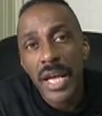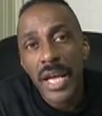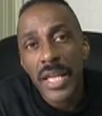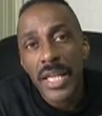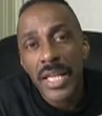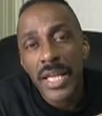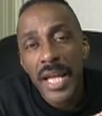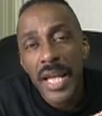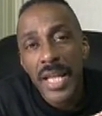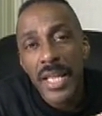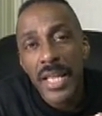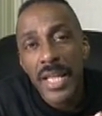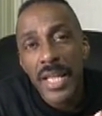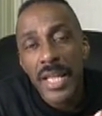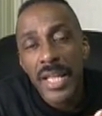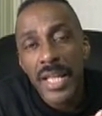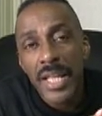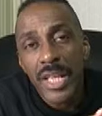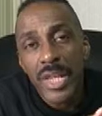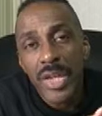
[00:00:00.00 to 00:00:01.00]
again,
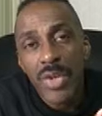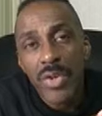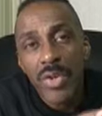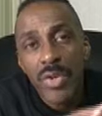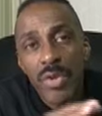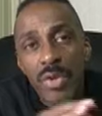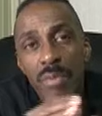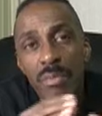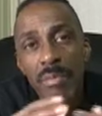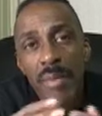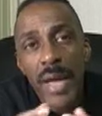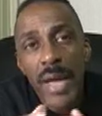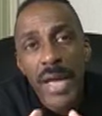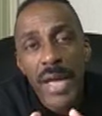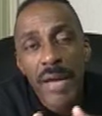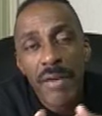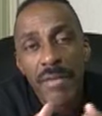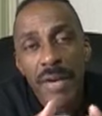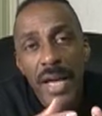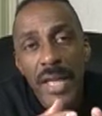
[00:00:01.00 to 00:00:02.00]
you
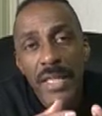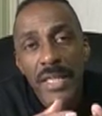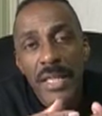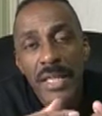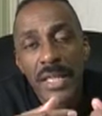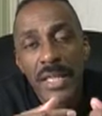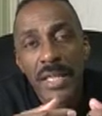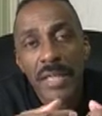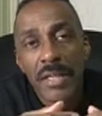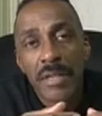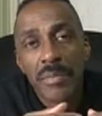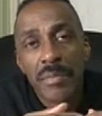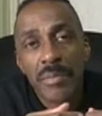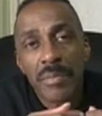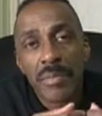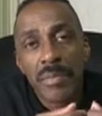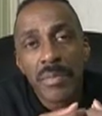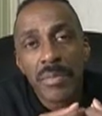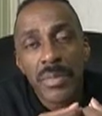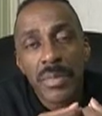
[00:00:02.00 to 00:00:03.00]
may have had
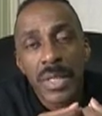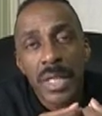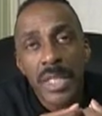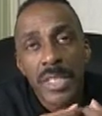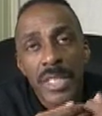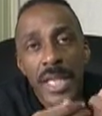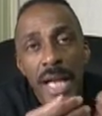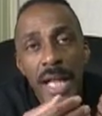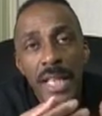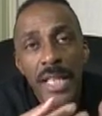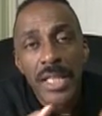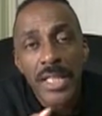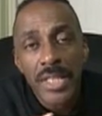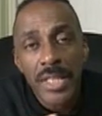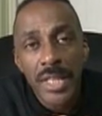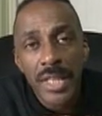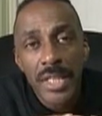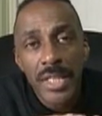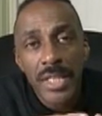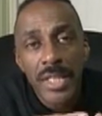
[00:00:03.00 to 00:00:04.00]

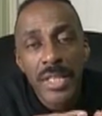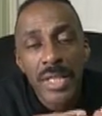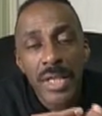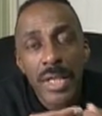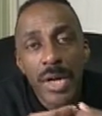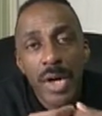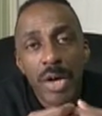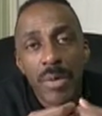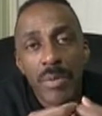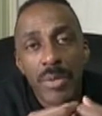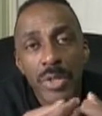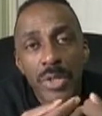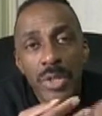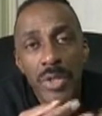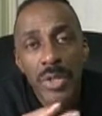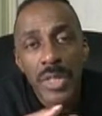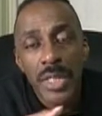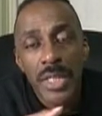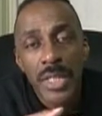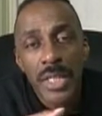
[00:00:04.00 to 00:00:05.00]
challenges,
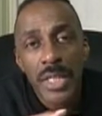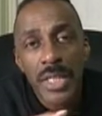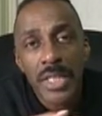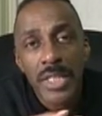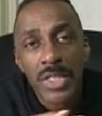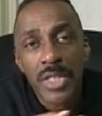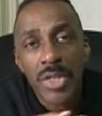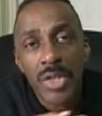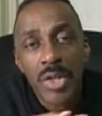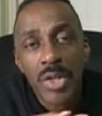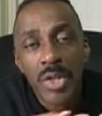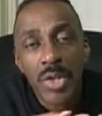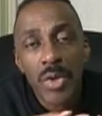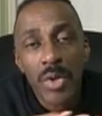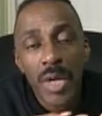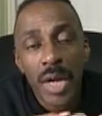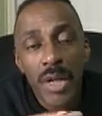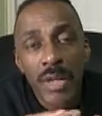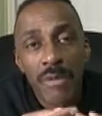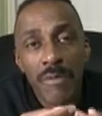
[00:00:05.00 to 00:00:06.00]
opportunities to
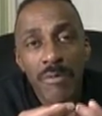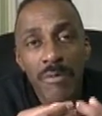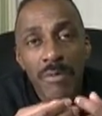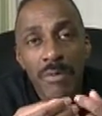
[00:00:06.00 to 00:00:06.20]
look at